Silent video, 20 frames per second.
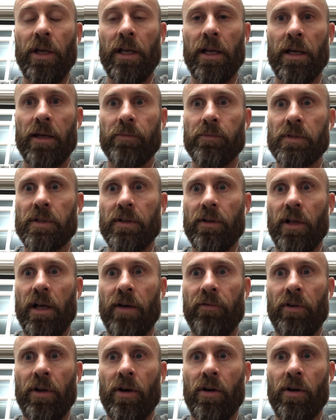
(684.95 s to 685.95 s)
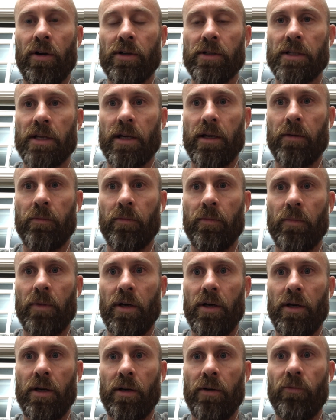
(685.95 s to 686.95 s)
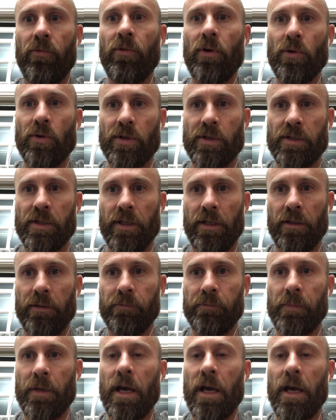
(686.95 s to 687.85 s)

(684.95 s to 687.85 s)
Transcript: and I'm still having a hard time focusing.